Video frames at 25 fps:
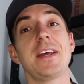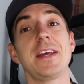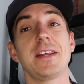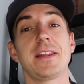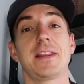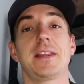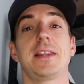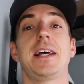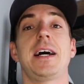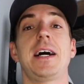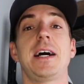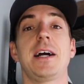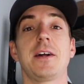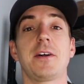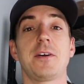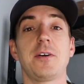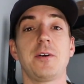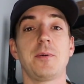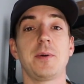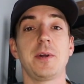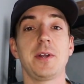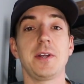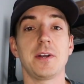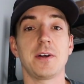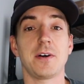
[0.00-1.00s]
a lot
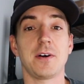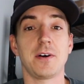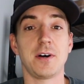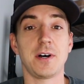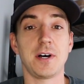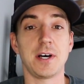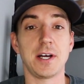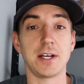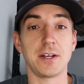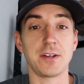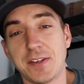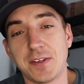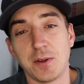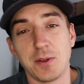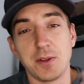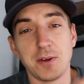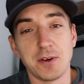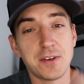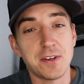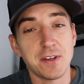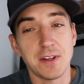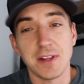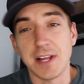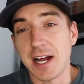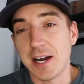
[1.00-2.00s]
going on. So
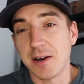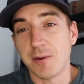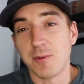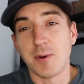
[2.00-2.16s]
there's a lot